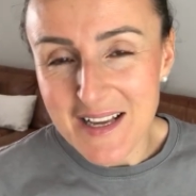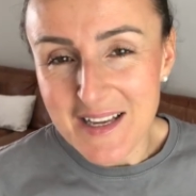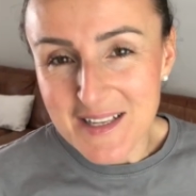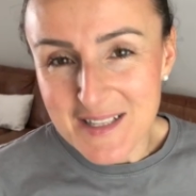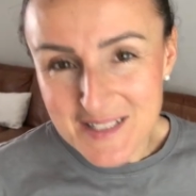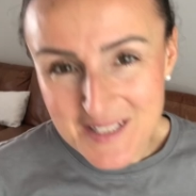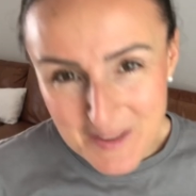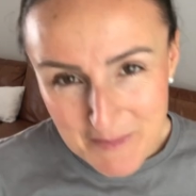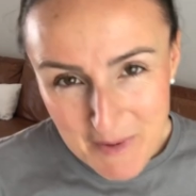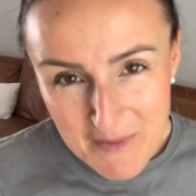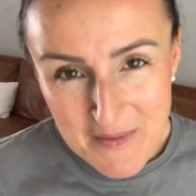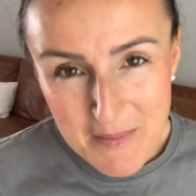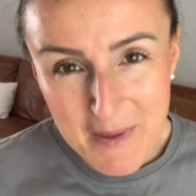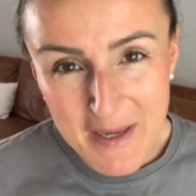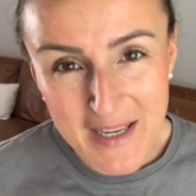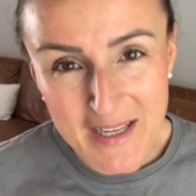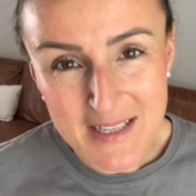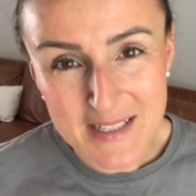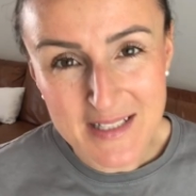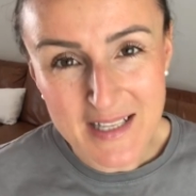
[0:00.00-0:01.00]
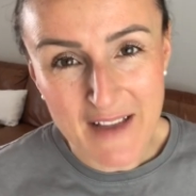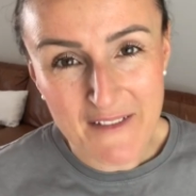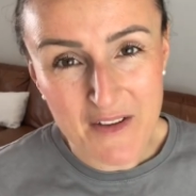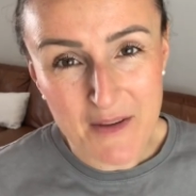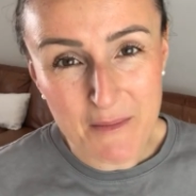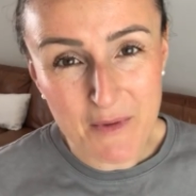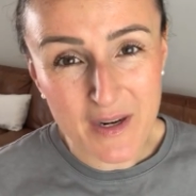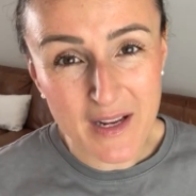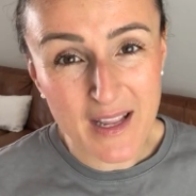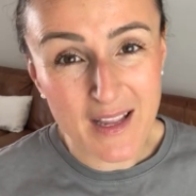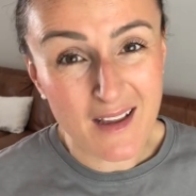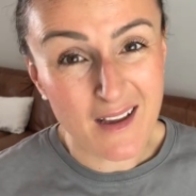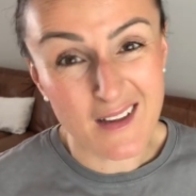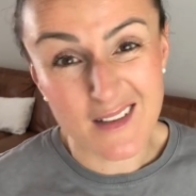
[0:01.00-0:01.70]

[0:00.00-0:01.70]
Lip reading: Some of them are going to save you money